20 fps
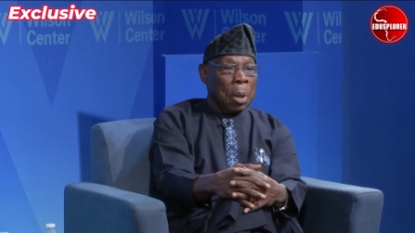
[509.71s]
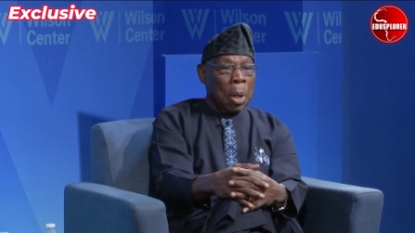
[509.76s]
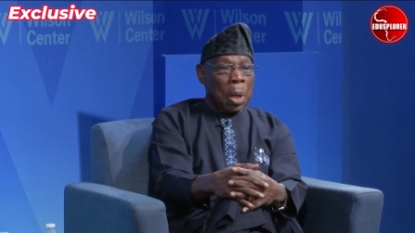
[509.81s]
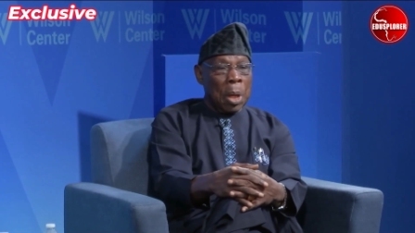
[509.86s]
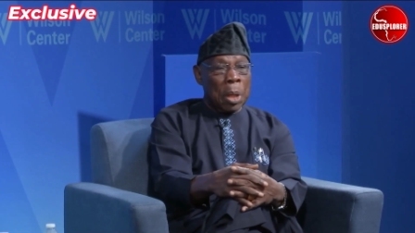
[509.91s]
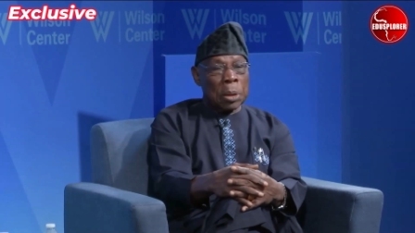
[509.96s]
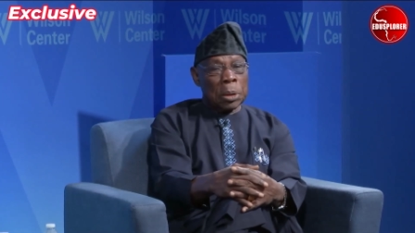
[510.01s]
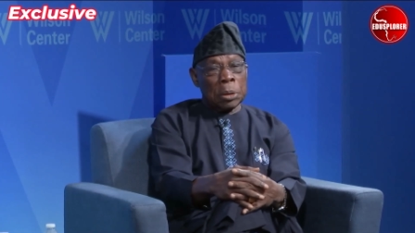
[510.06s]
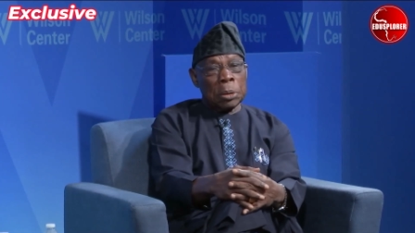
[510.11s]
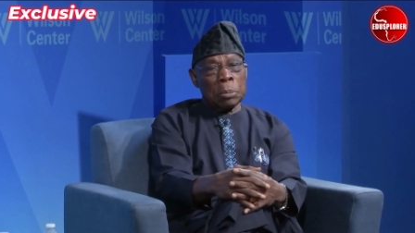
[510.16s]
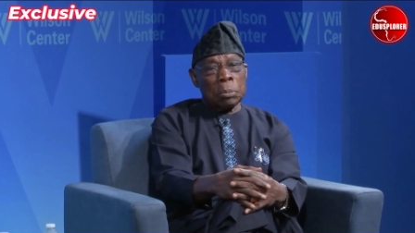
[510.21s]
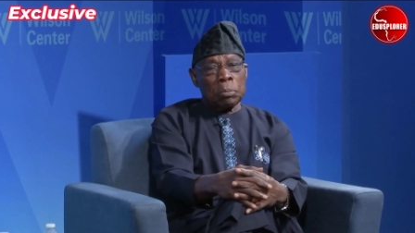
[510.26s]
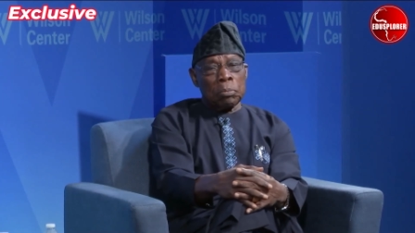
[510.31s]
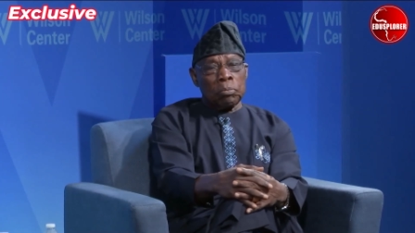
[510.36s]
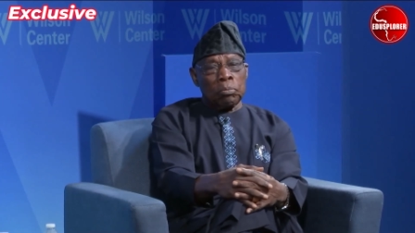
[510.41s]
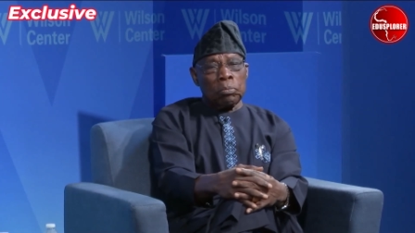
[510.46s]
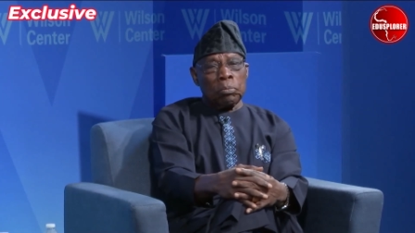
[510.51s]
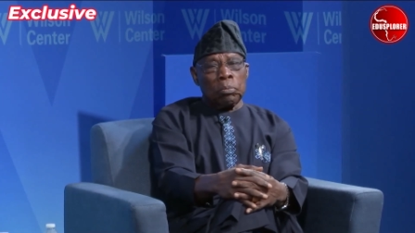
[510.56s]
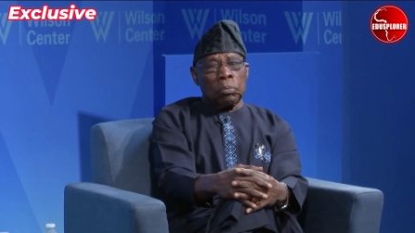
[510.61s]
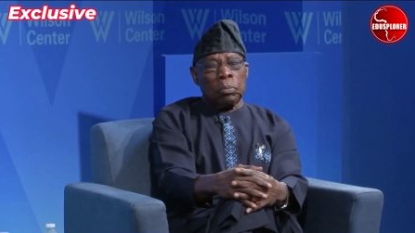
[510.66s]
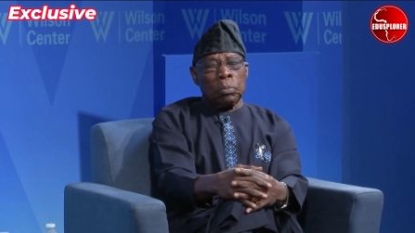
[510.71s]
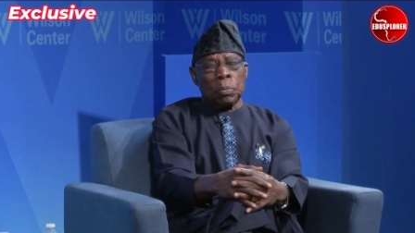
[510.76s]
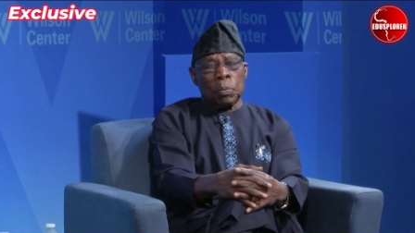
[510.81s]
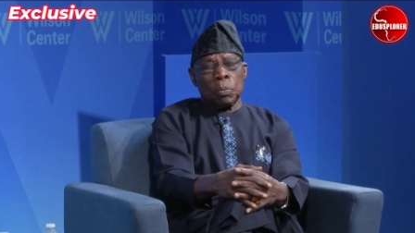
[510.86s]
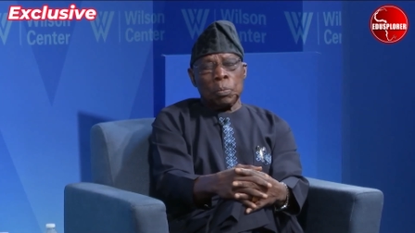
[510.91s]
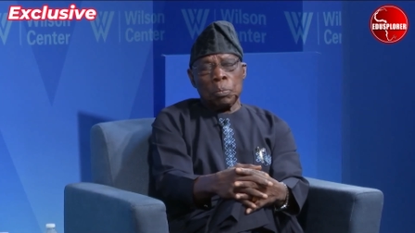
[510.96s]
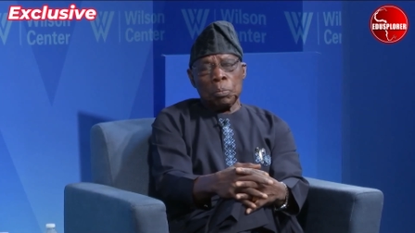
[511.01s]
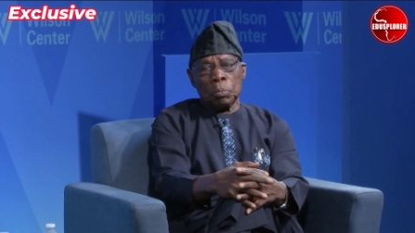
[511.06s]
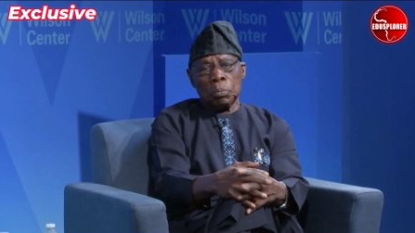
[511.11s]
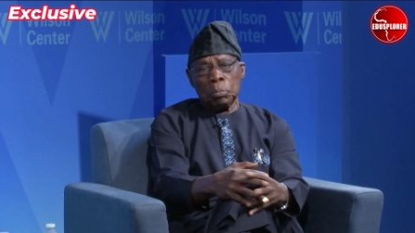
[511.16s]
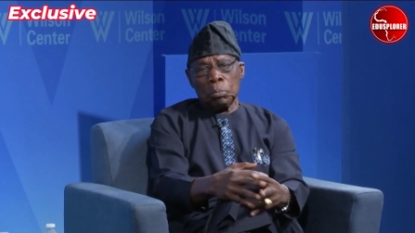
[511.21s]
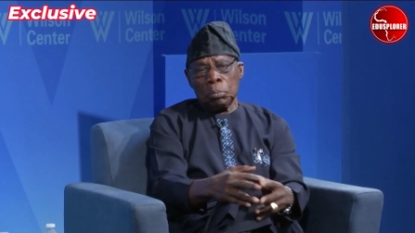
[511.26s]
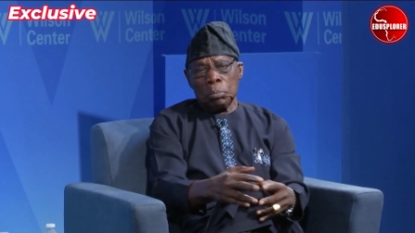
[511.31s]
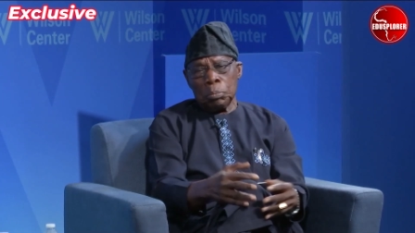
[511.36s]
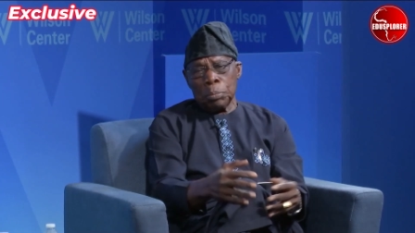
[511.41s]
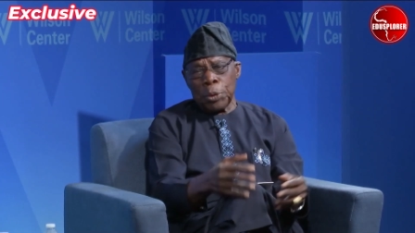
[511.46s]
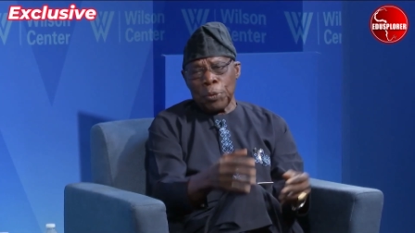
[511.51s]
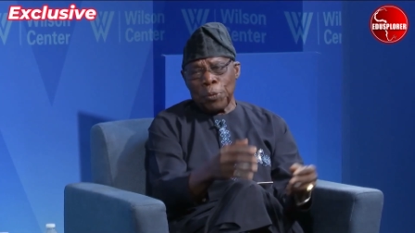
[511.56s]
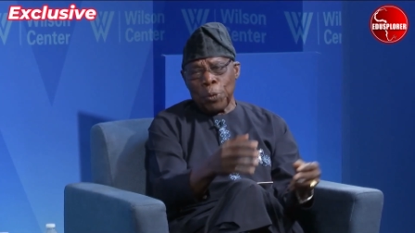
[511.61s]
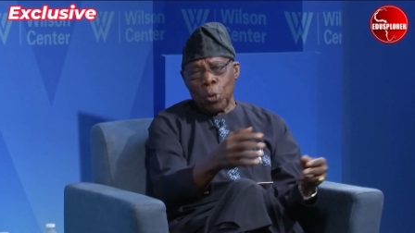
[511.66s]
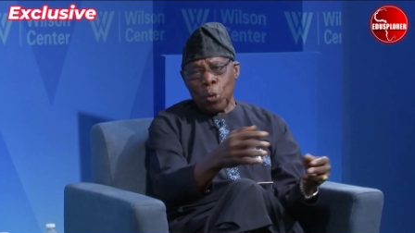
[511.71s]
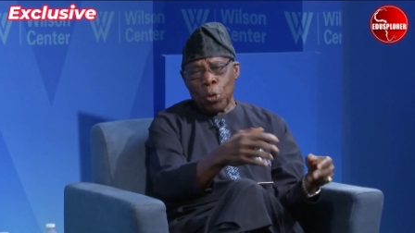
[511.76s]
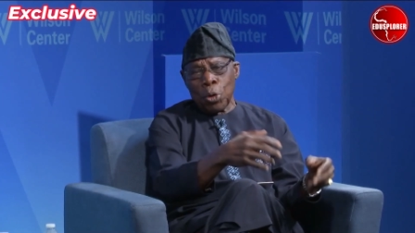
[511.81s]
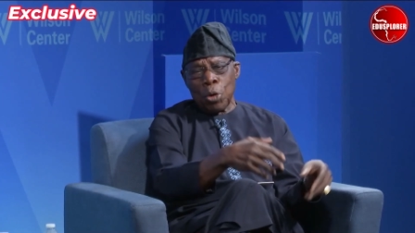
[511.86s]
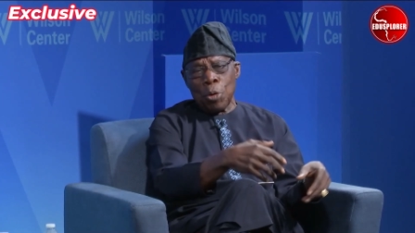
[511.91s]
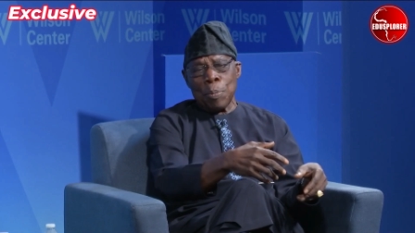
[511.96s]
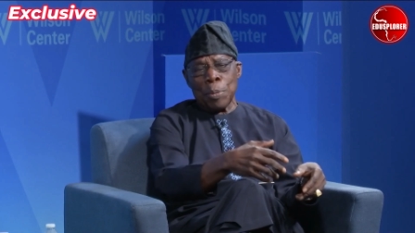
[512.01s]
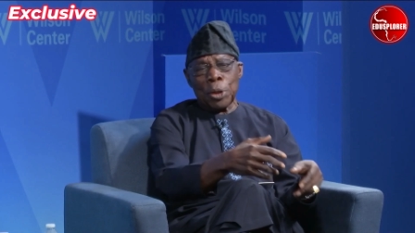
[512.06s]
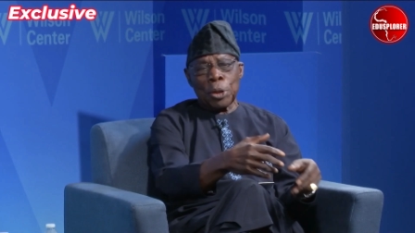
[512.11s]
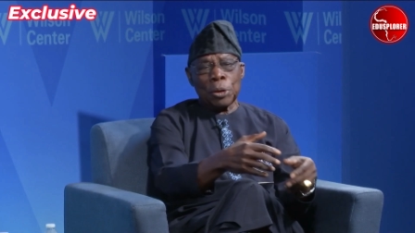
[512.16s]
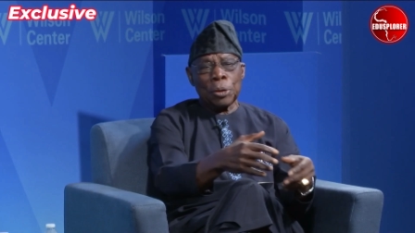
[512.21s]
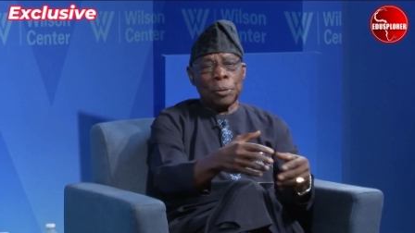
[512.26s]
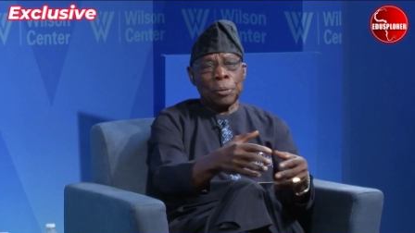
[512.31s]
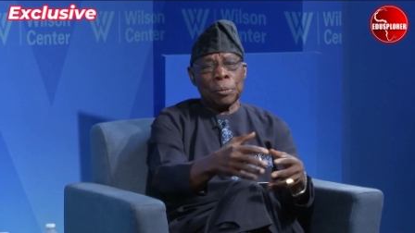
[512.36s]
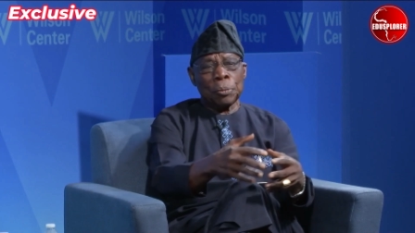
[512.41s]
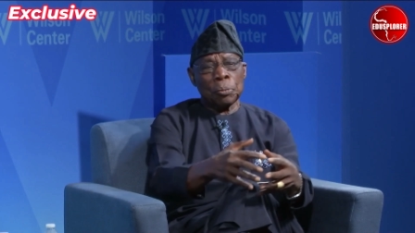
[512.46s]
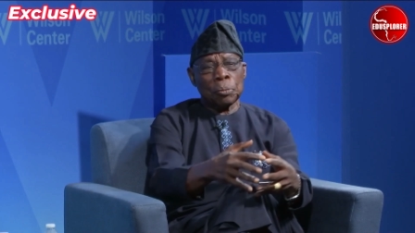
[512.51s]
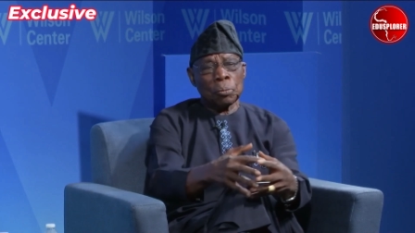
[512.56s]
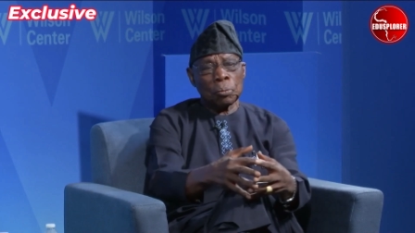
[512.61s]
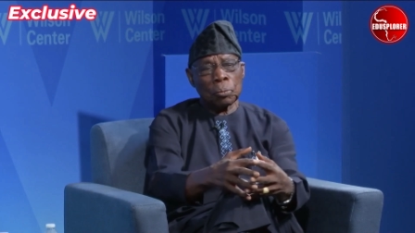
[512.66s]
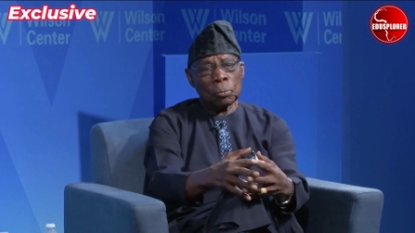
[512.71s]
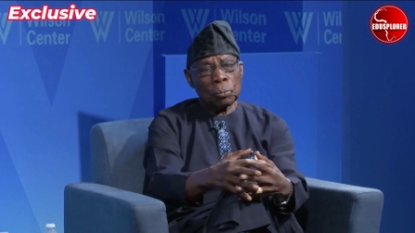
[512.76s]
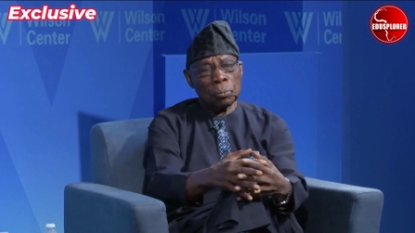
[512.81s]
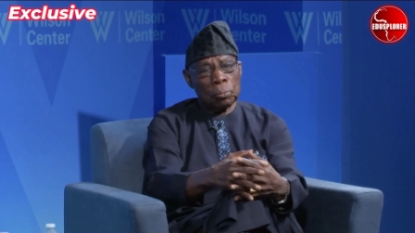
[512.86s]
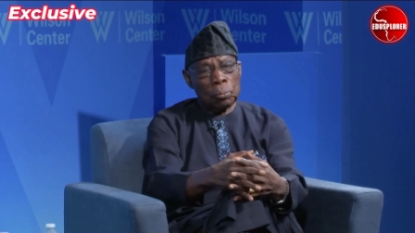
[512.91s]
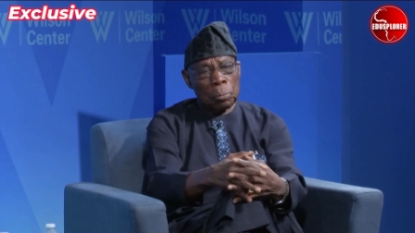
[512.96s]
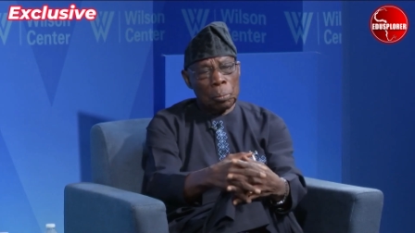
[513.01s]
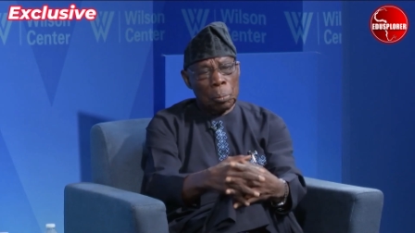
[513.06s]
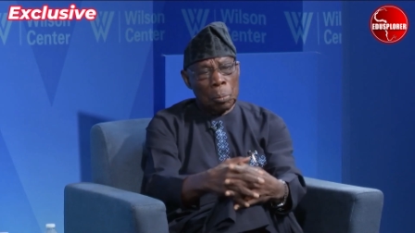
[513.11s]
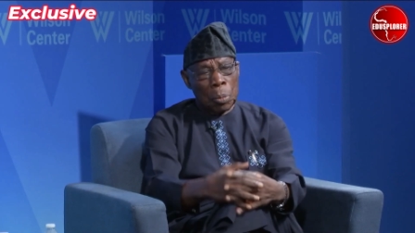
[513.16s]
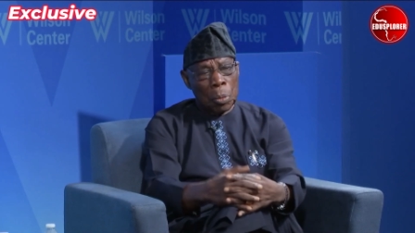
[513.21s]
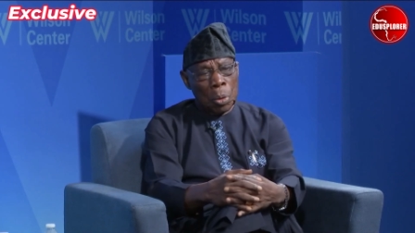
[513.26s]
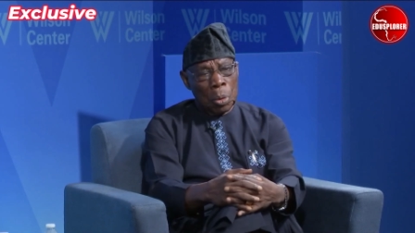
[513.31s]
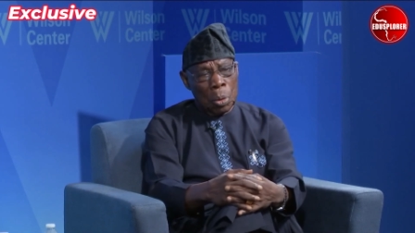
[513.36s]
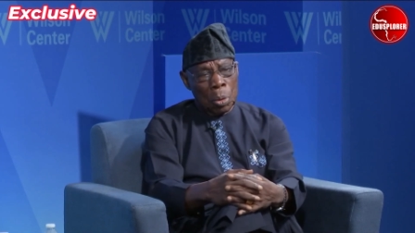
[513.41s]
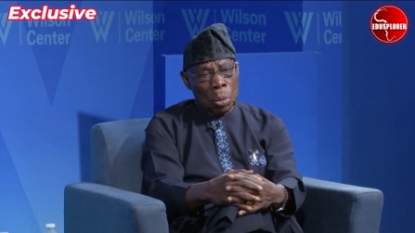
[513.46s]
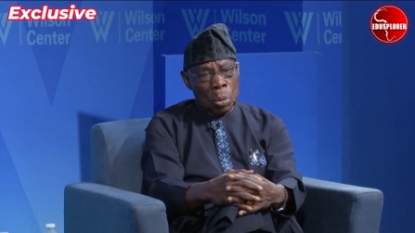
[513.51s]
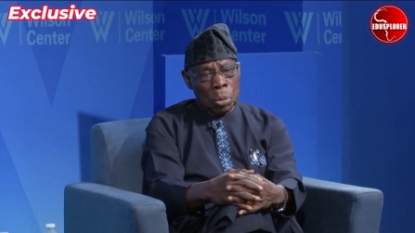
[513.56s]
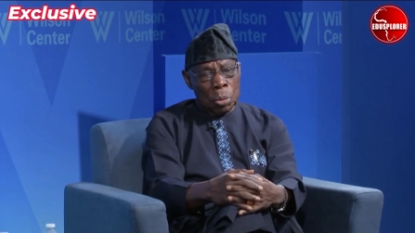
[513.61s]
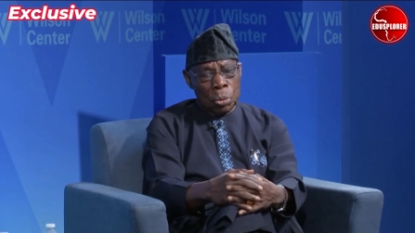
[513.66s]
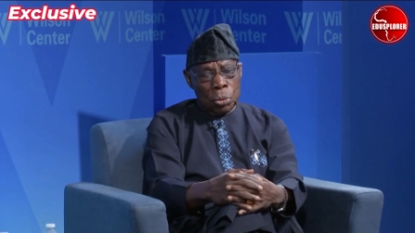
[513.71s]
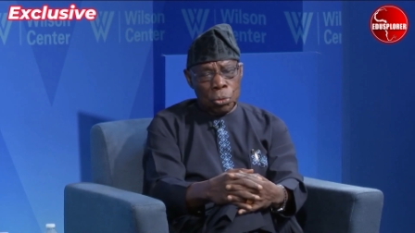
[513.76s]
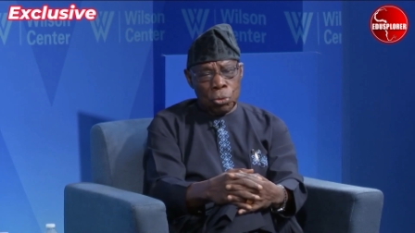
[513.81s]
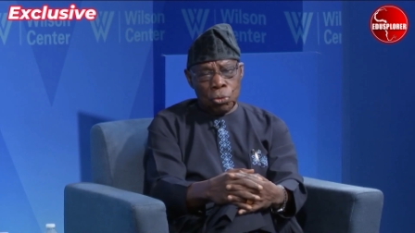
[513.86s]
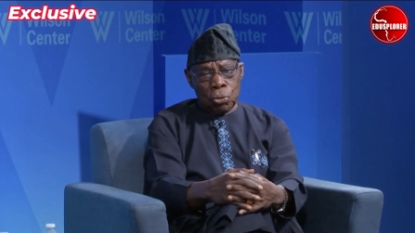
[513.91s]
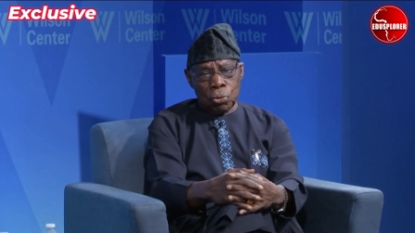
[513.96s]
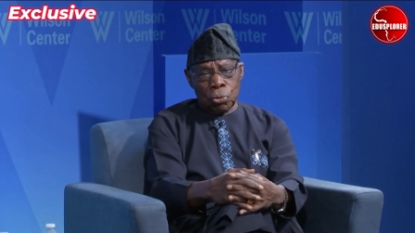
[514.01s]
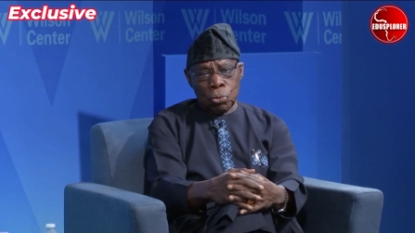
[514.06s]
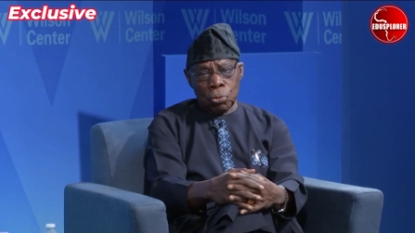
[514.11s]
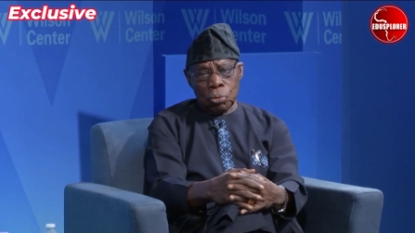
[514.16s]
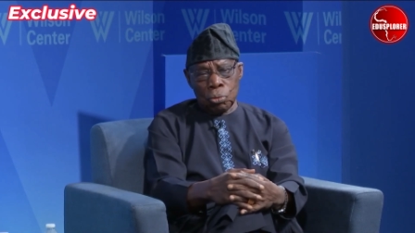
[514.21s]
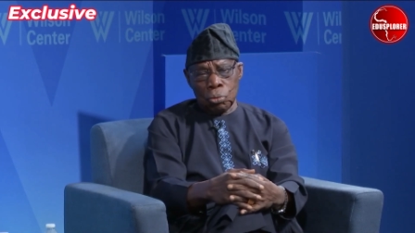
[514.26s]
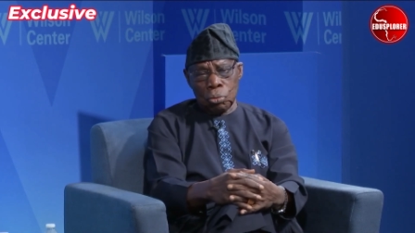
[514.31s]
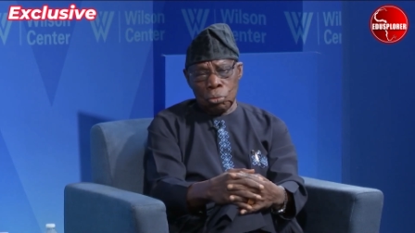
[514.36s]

And before coming to